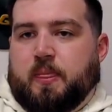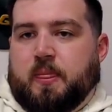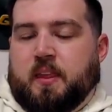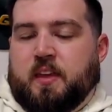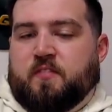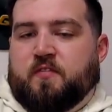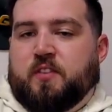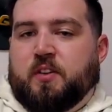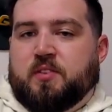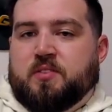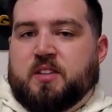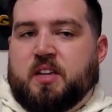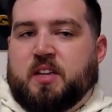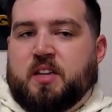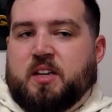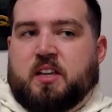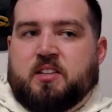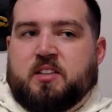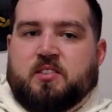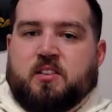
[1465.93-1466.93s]
It feels
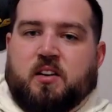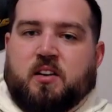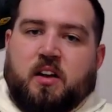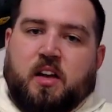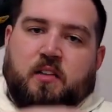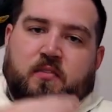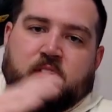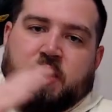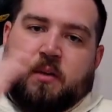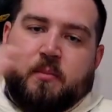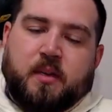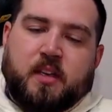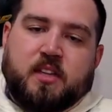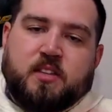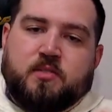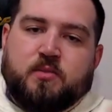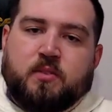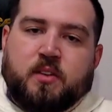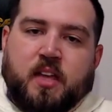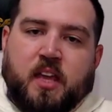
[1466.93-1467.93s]
like they start off coming
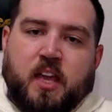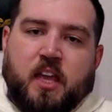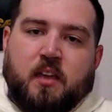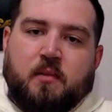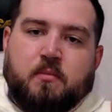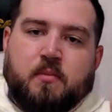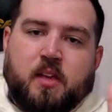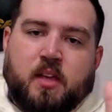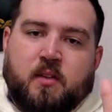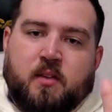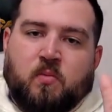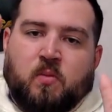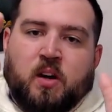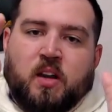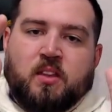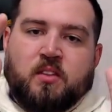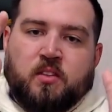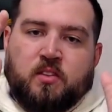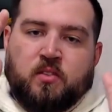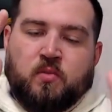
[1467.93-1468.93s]
into a game and
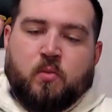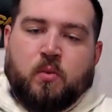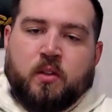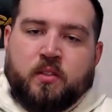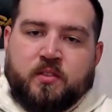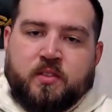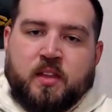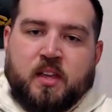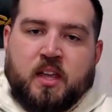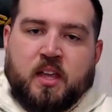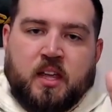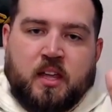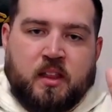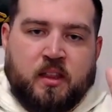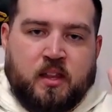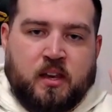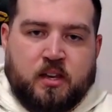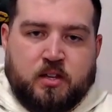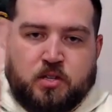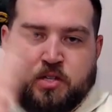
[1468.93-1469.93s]
wanting to do one thing,
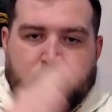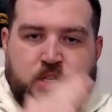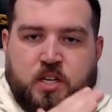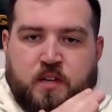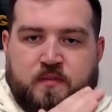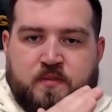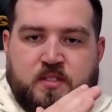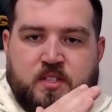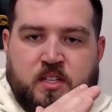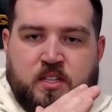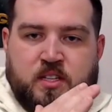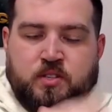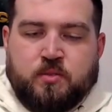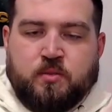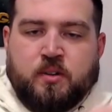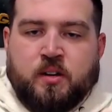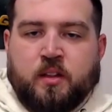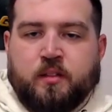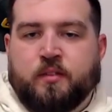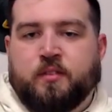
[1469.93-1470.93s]
and then it shifts
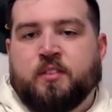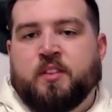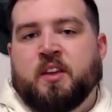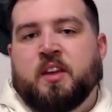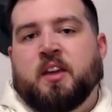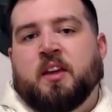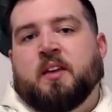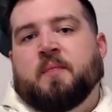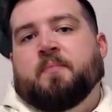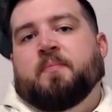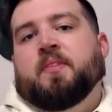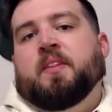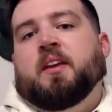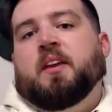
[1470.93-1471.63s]
into another thing.